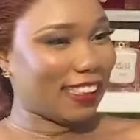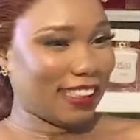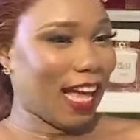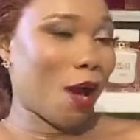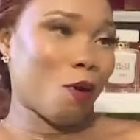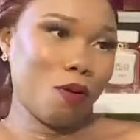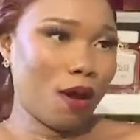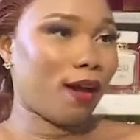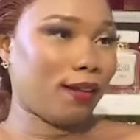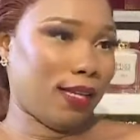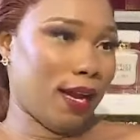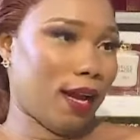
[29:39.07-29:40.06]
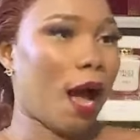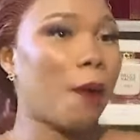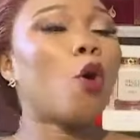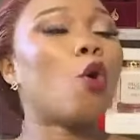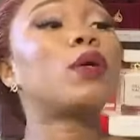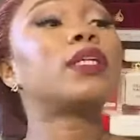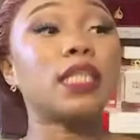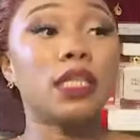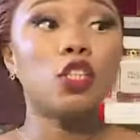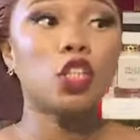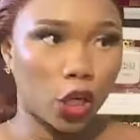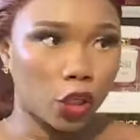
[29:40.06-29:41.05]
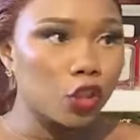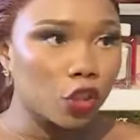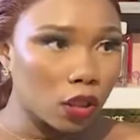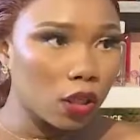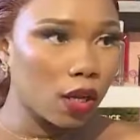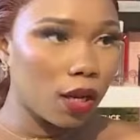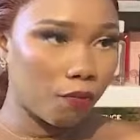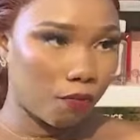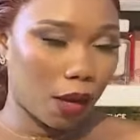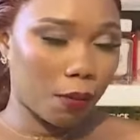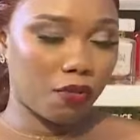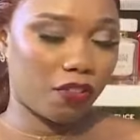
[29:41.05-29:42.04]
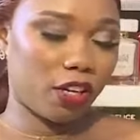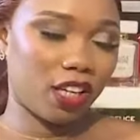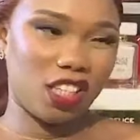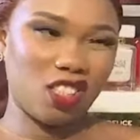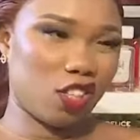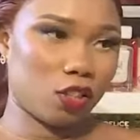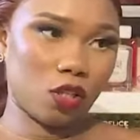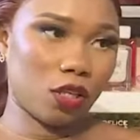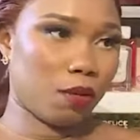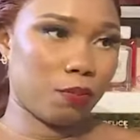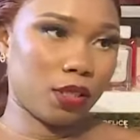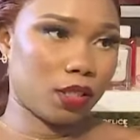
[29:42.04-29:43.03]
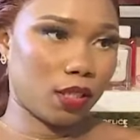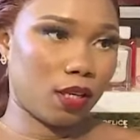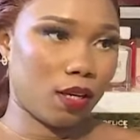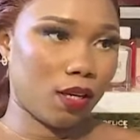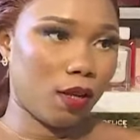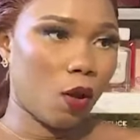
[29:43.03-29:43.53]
That's how, yeah, I'm always intentional. Mm -hmm. I'm a very intentional person.